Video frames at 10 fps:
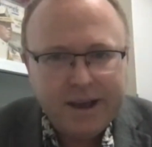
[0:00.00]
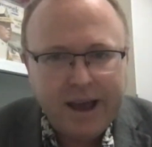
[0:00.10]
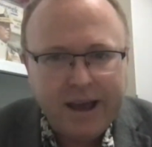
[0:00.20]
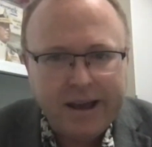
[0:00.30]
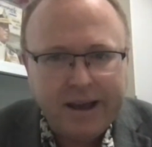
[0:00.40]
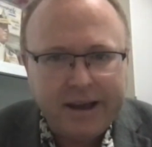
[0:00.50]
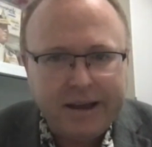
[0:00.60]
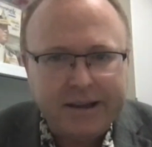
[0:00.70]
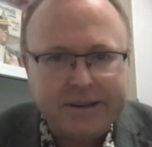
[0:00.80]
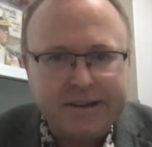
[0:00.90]

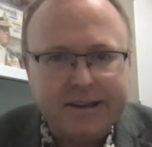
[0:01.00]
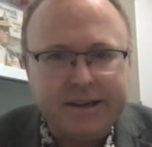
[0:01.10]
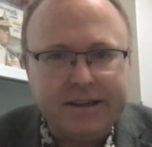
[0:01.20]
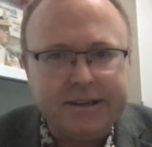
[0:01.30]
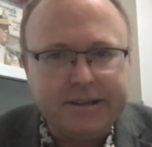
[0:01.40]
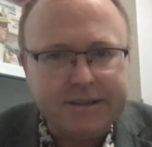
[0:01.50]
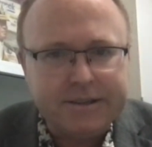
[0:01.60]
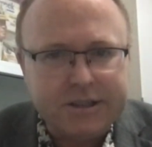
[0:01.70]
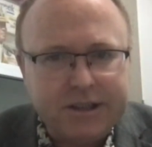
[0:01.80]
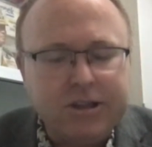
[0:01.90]
And
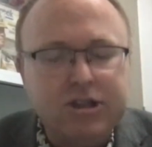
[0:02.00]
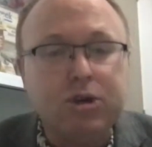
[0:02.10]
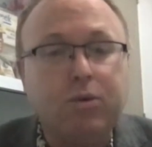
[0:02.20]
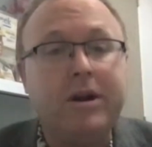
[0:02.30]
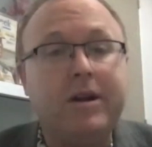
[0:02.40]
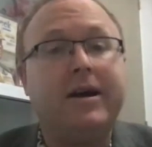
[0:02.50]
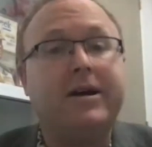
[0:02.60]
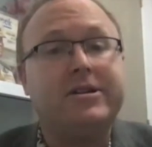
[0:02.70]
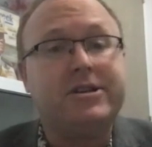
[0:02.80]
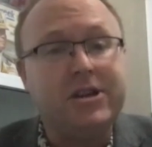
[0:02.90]
since
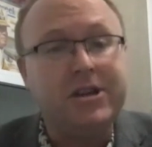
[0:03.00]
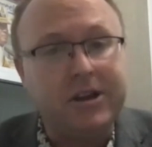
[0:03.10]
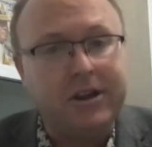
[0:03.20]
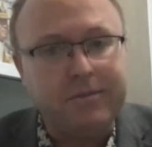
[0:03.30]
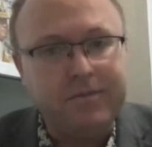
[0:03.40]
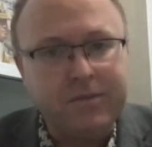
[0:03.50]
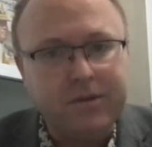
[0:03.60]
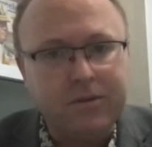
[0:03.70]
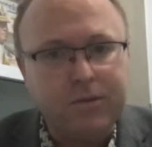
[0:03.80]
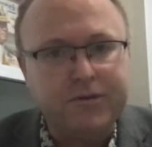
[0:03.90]
2019,
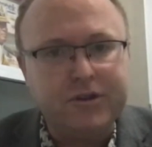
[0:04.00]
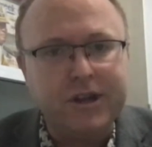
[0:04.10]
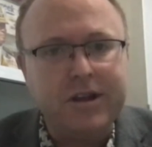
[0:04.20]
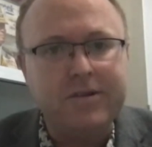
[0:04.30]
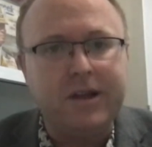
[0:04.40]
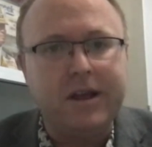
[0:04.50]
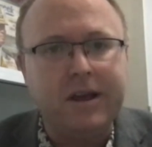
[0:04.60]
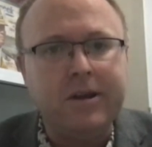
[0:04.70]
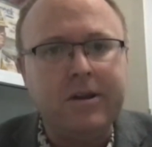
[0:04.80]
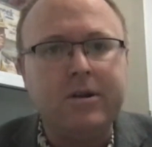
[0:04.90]
we've seen the
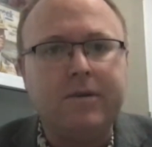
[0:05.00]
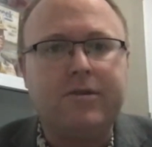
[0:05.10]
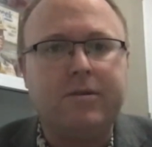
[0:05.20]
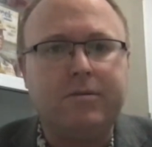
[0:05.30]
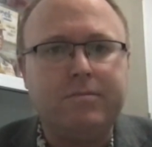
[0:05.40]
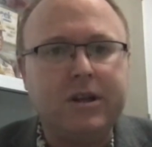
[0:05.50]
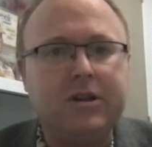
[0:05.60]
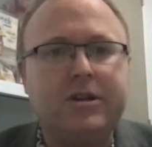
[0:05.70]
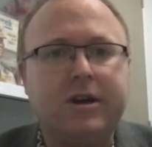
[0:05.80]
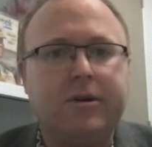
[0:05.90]
end of the
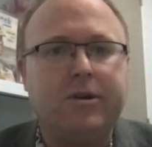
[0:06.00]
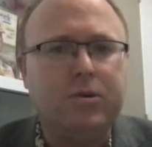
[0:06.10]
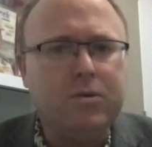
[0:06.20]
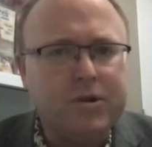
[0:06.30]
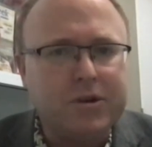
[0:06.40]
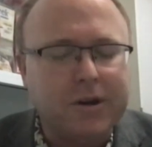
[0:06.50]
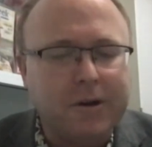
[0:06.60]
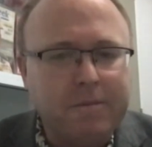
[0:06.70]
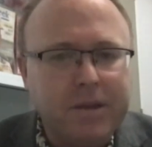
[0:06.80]
military junta,